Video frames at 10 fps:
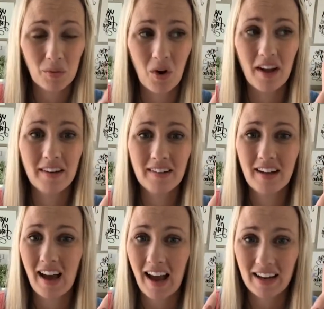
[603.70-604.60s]
number
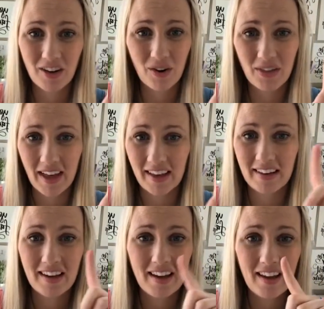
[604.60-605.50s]
one, I know
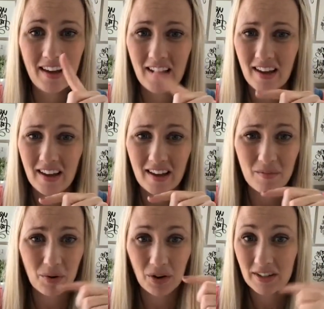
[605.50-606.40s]
that
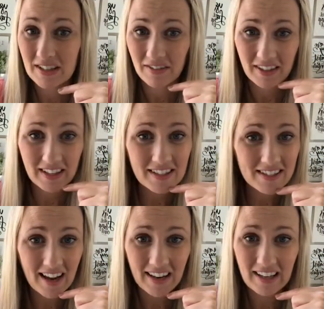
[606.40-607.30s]
productivity
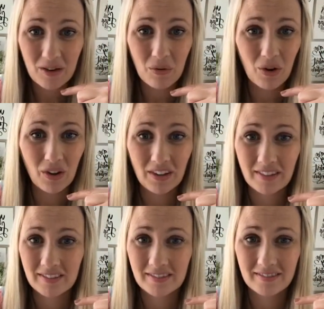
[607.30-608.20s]
does not
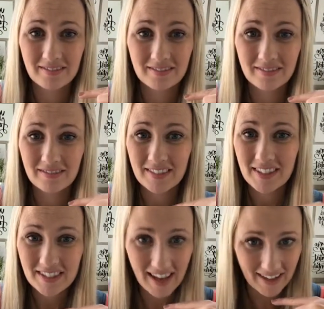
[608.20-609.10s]
equal
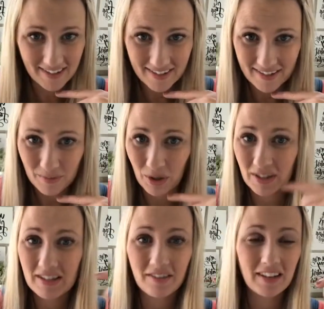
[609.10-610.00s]
success.
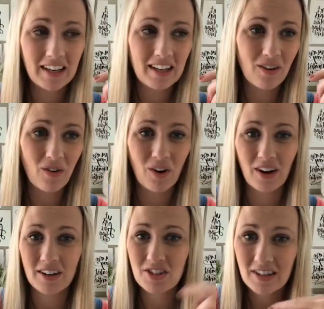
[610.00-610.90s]
Productivity
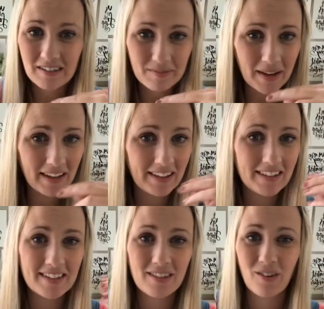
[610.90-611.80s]
or
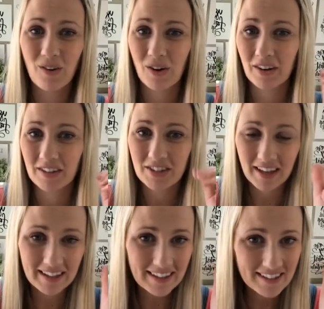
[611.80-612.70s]
achievement or
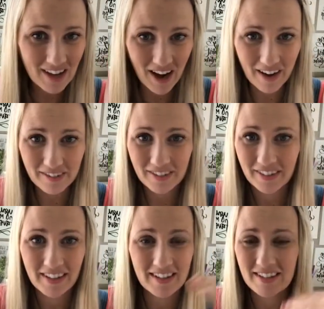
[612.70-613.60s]
checking things off
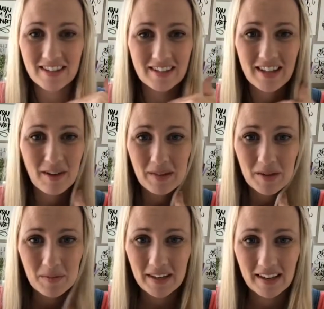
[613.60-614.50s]
does not
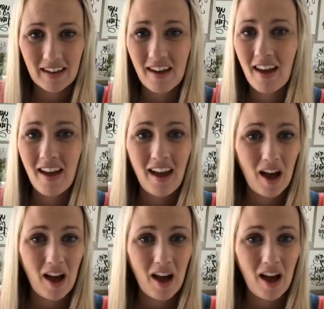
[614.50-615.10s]
make me